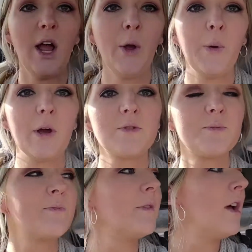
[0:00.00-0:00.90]
Who knows?
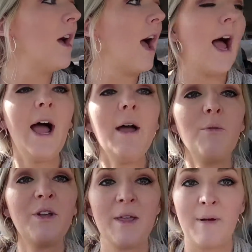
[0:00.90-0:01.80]
I
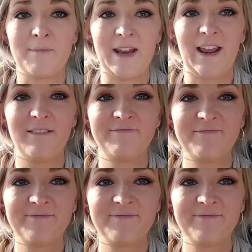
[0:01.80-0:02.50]
will keep updating.